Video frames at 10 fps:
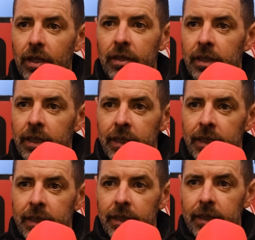to
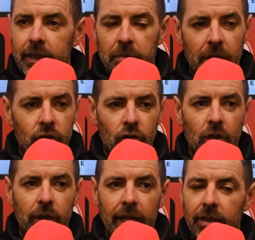make sure
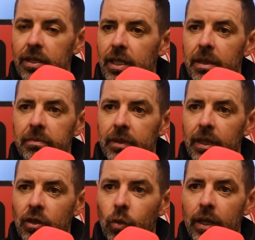that we get the same
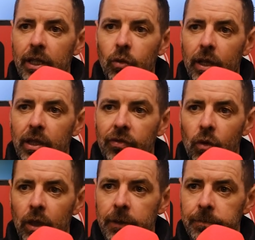in 2024.